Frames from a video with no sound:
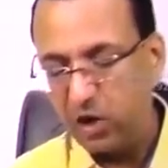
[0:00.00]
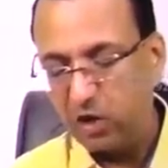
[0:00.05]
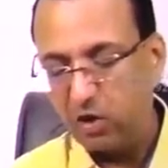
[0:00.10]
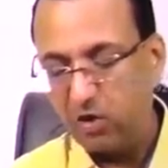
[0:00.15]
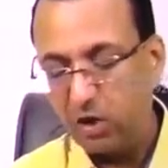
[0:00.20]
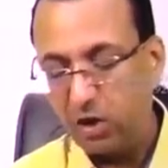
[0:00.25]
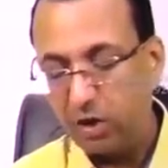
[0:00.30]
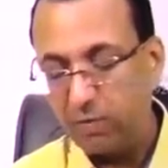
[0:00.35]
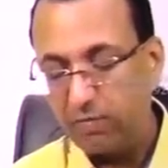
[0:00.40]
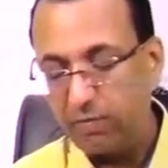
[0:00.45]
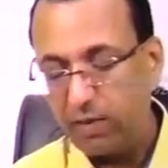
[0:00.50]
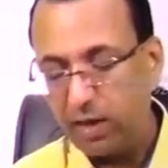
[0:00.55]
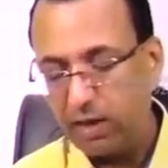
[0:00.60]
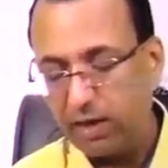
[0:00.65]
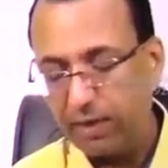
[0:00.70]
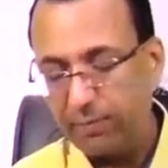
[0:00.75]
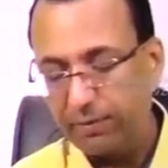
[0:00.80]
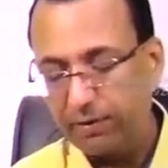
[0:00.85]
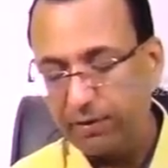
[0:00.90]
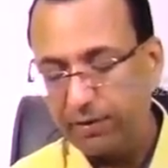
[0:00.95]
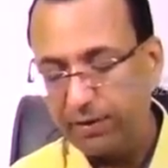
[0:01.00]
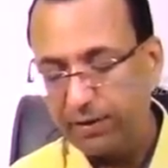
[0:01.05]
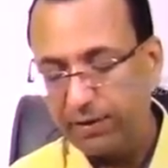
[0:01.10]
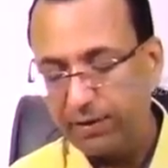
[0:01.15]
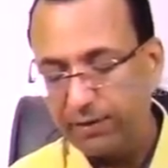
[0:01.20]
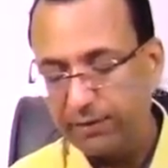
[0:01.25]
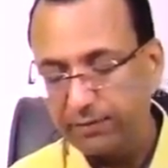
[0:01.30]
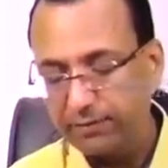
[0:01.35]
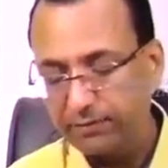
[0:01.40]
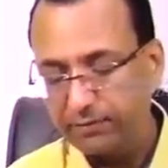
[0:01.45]
columnar
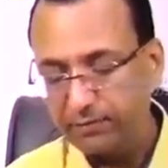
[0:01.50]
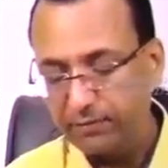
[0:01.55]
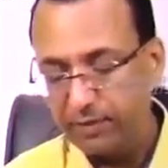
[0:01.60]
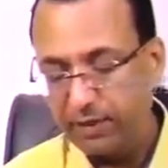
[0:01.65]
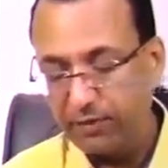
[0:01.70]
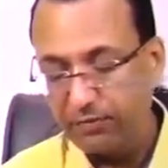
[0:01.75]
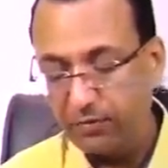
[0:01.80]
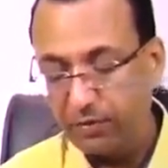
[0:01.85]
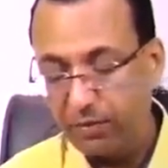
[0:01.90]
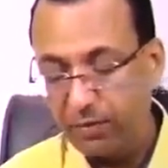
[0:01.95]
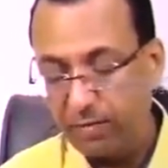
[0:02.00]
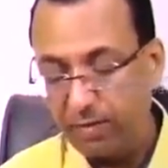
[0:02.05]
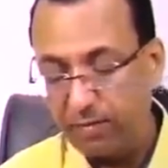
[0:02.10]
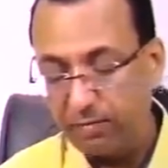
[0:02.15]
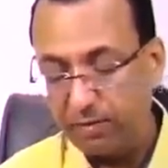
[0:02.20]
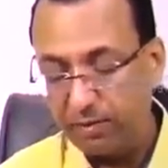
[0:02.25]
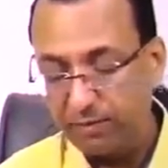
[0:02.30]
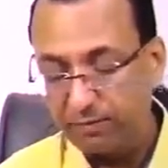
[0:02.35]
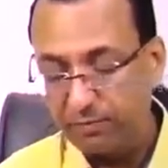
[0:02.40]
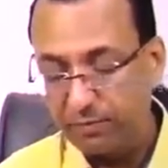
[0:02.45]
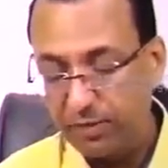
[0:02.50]
epithelium, if you remember.